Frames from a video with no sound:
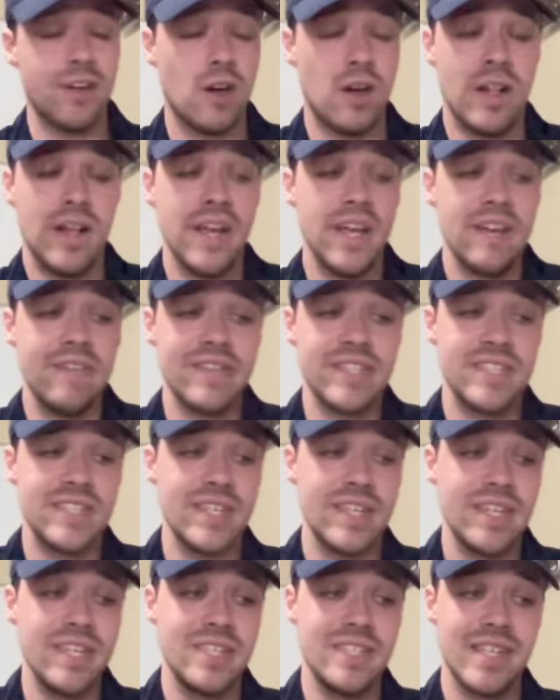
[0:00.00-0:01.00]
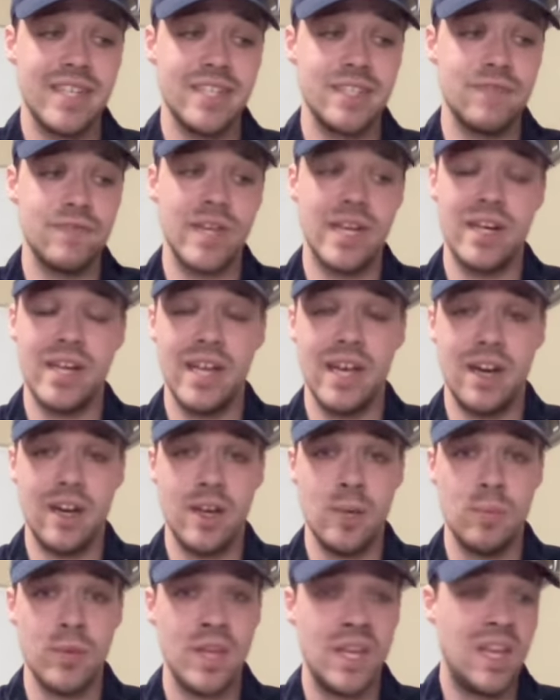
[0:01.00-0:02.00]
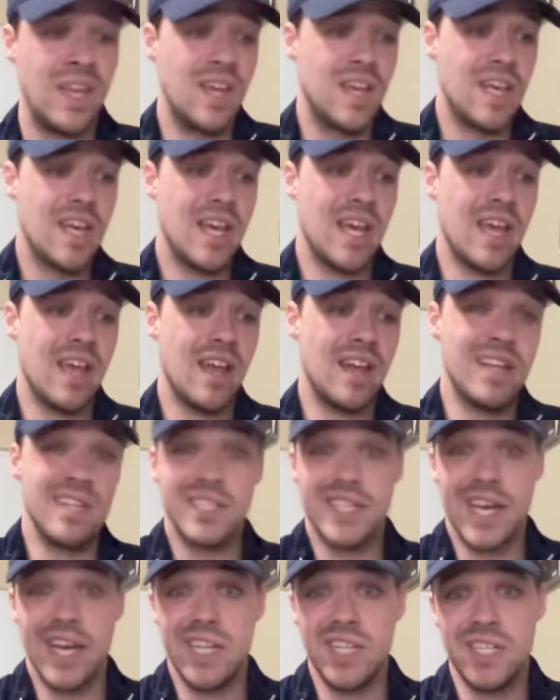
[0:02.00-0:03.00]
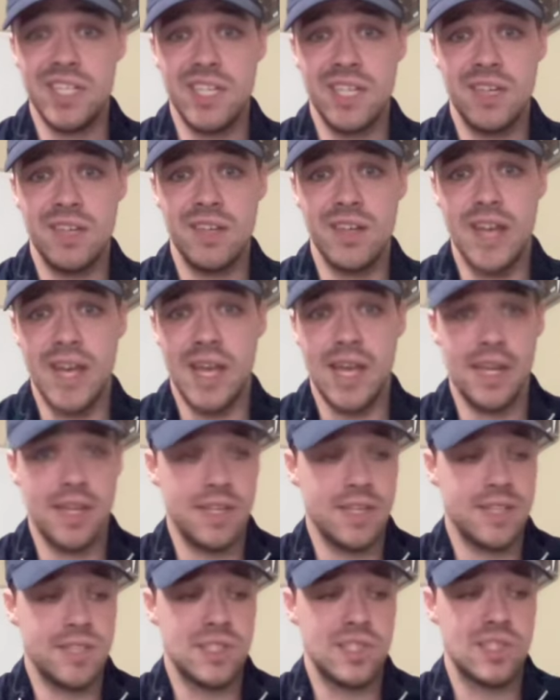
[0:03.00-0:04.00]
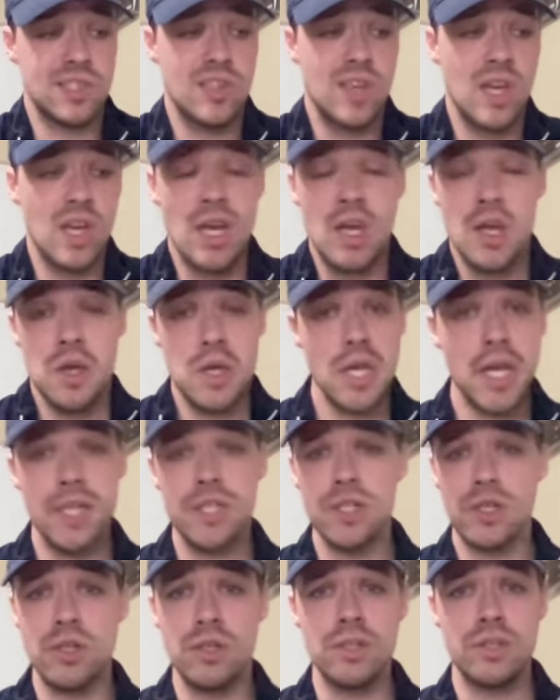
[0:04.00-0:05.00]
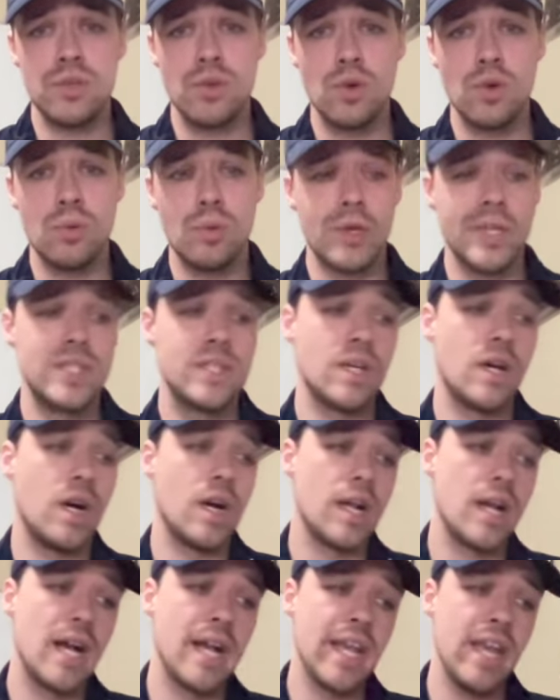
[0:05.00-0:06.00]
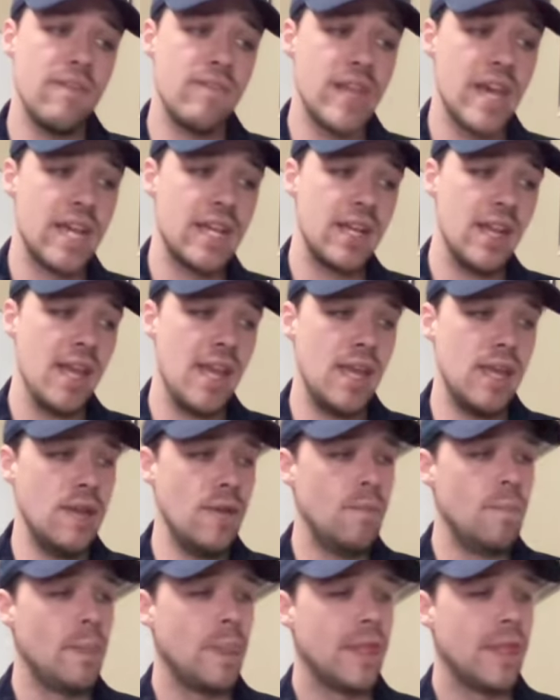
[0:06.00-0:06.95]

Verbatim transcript: All I have to say is that it's very hype and it's catchy and it's it's a good schoolboy song. I gave that an 8.